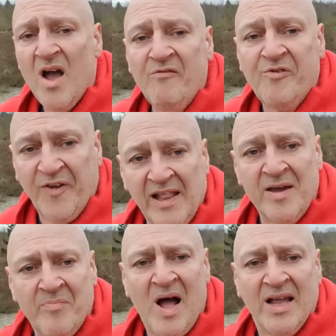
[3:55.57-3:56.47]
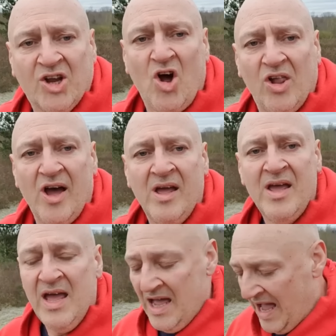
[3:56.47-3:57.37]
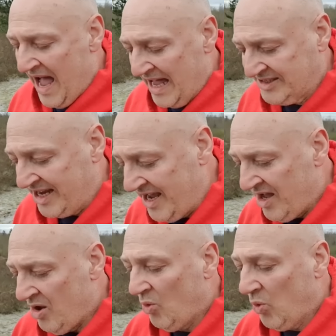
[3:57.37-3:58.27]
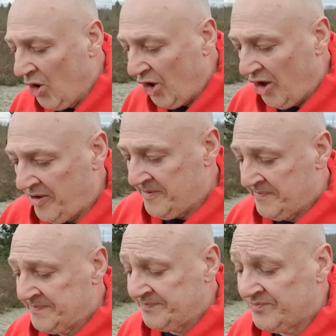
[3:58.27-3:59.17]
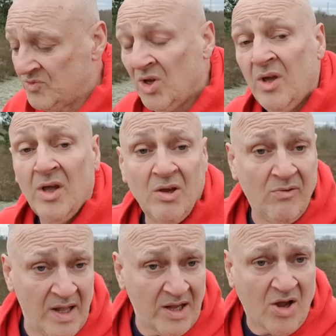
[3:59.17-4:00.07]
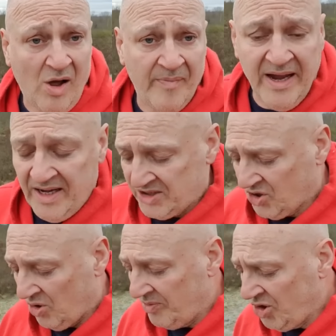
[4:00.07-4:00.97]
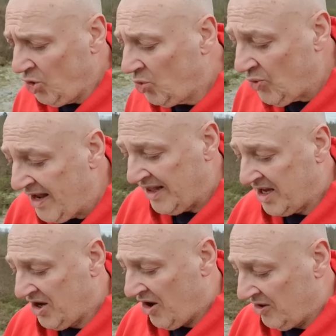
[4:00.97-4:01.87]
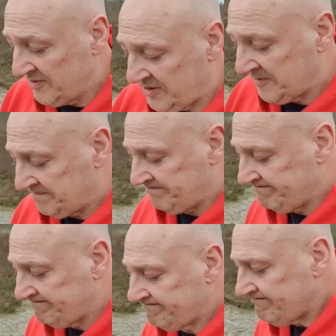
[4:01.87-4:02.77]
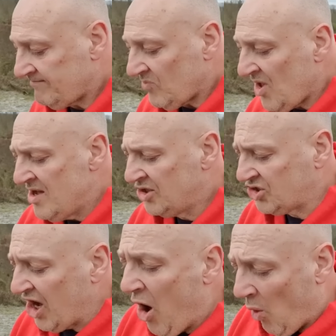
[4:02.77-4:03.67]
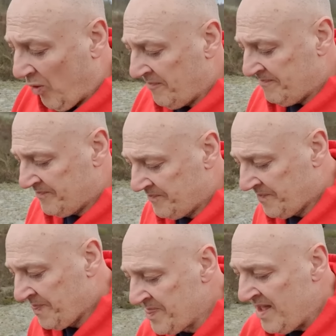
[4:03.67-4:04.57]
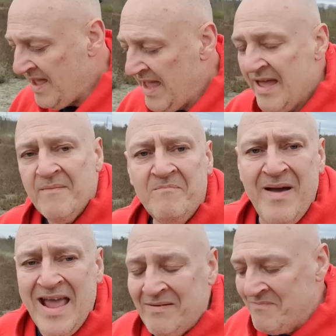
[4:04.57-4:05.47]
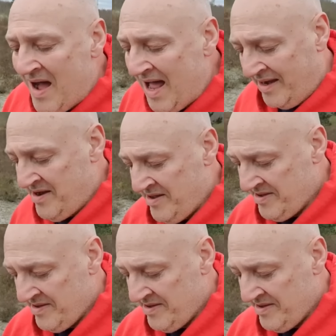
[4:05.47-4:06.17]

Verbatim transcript: and feeling my collar as it were. You really can't make this up. You really can't. So, main man,